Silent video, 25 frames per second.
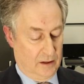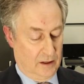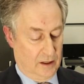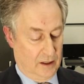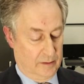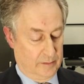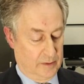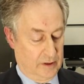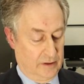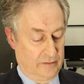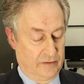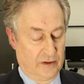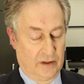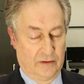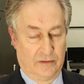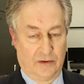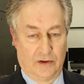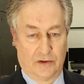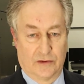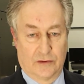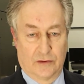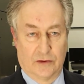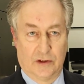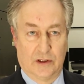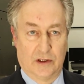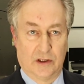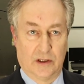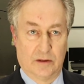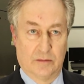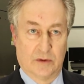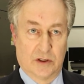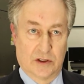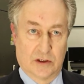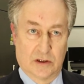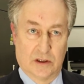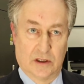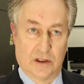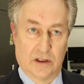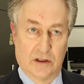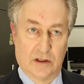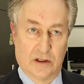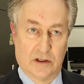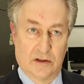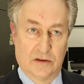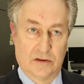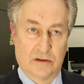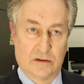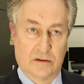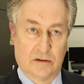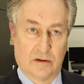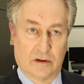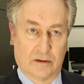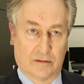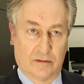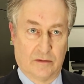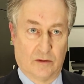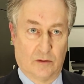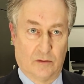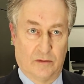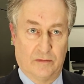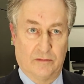Even if you 3D machined this, like